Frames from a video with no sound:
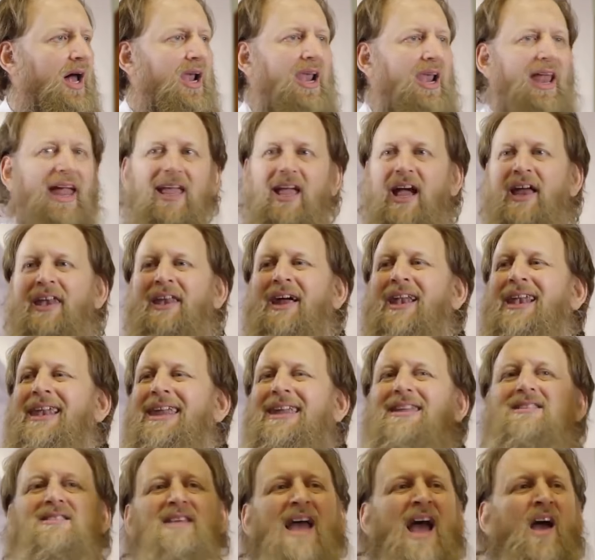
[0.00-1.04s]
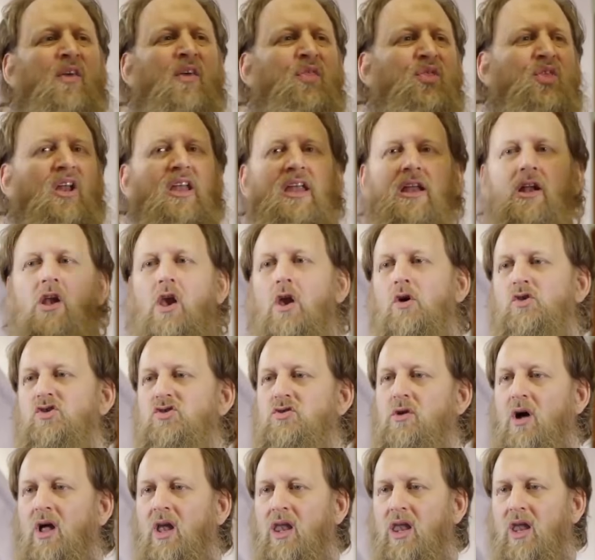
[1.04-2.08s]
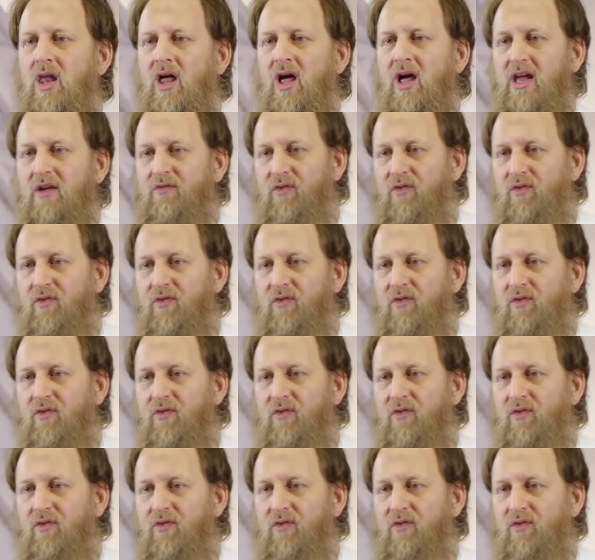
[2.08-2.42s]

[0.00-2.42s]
are like an elite athlete close to Allah,